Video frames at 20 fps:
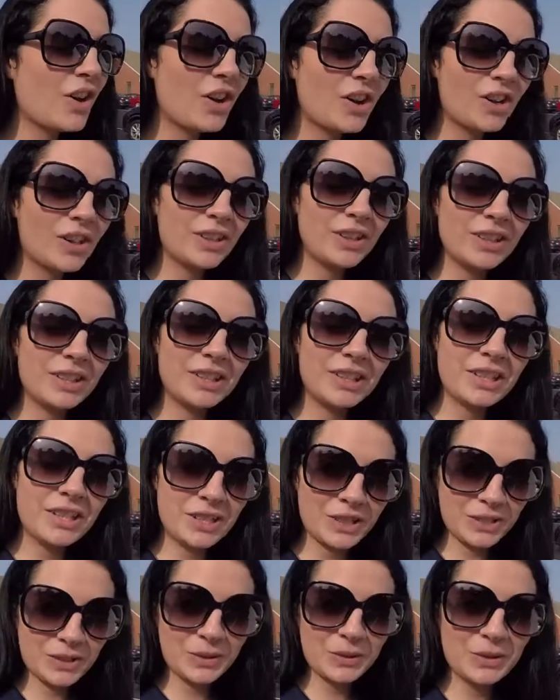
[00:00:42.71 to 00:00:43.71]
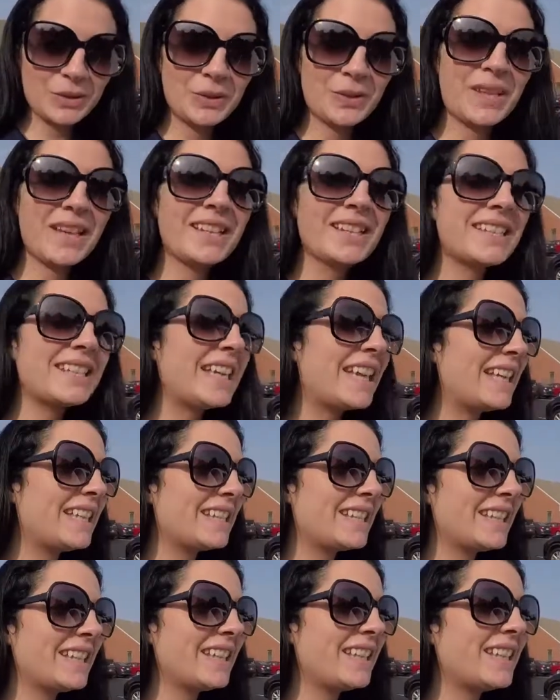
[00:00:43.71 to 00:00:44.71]
all-new
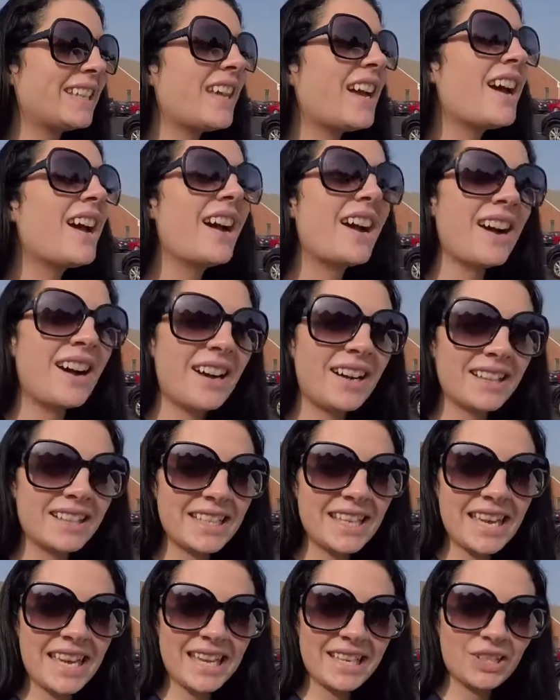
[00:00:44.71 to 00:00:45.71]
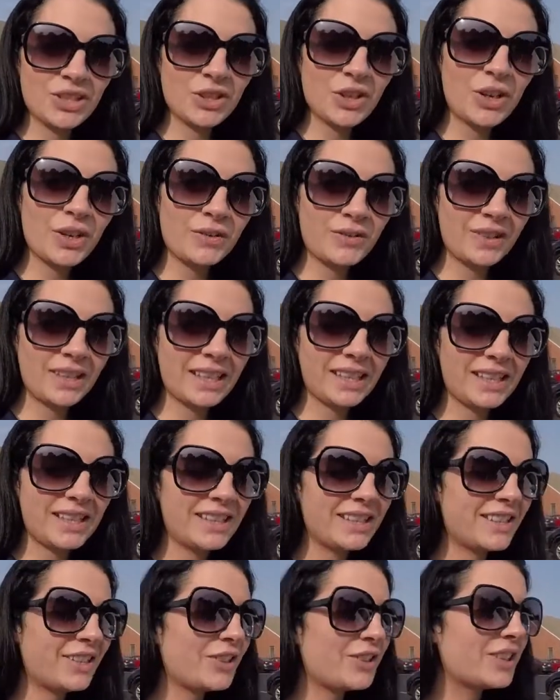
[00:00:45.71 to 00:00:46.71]
2018 Honda
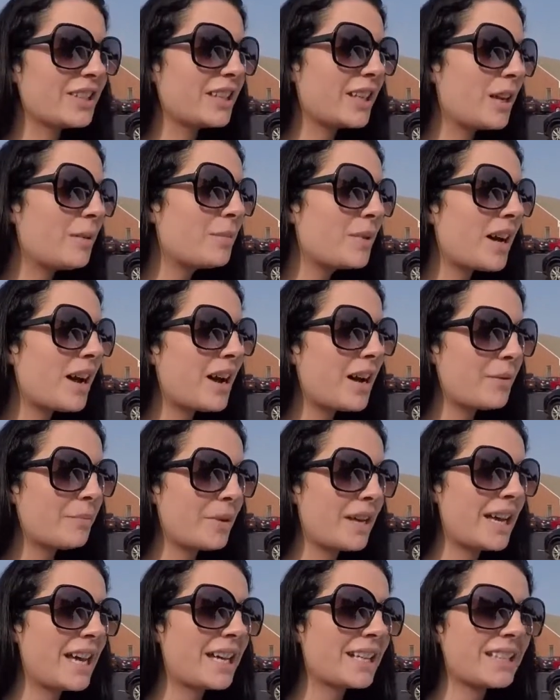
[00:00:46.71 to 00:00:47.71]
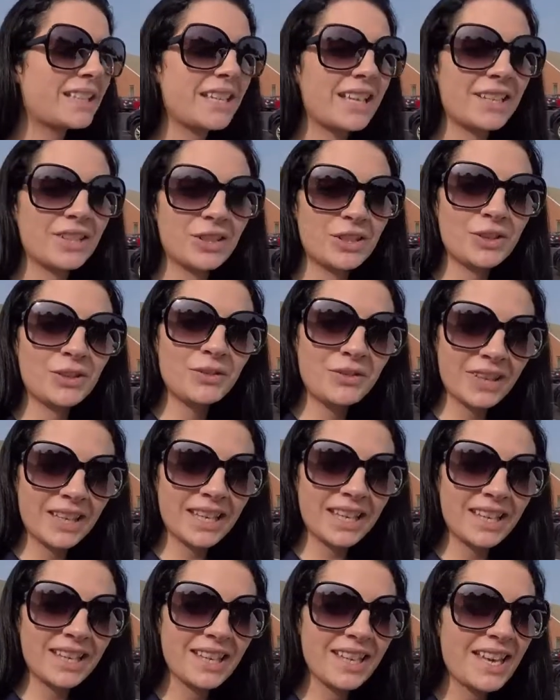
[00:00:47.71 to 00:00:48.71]
HRV. It's our subcompact
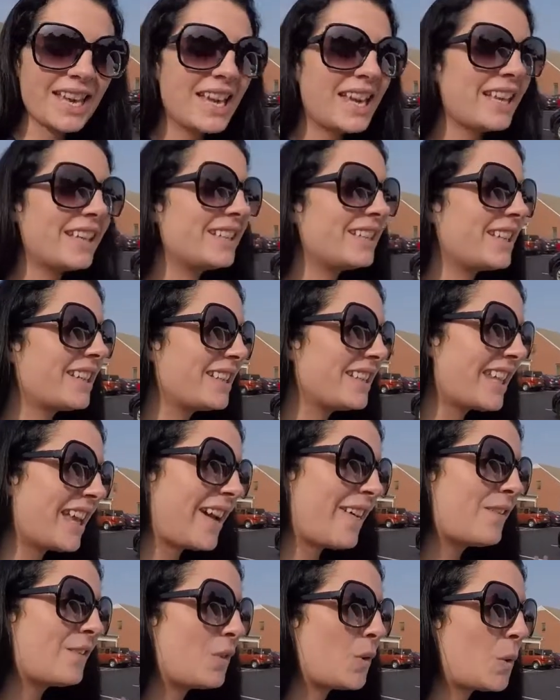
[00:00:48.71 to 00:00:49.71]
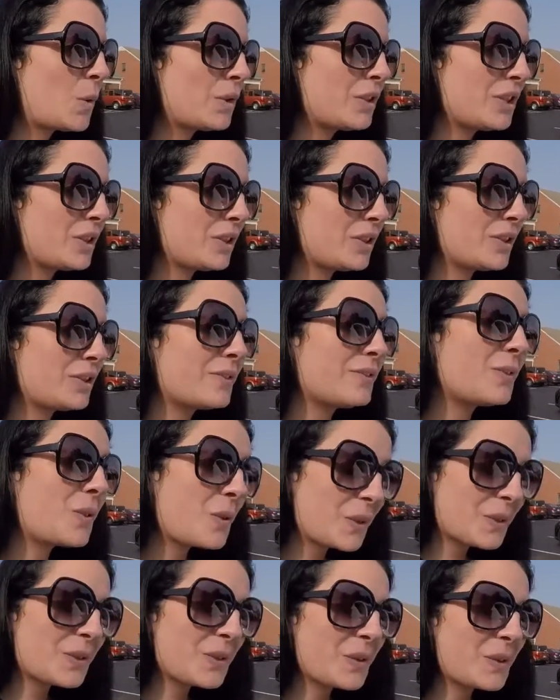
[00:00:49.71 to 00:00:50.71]
SUV. It does have four
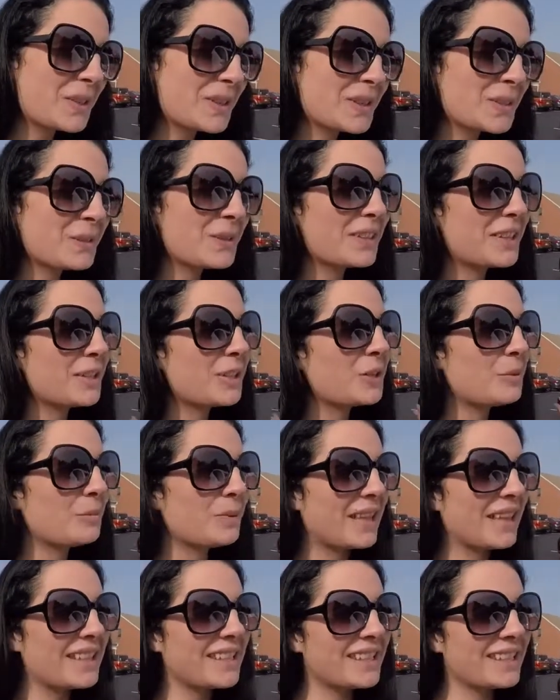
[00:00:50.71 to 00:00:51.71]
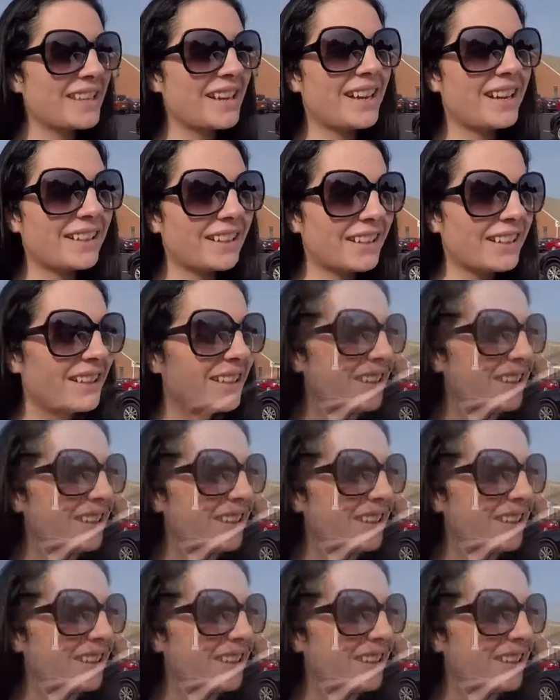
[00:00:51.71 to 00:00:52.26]
doors with the coupe-like styling.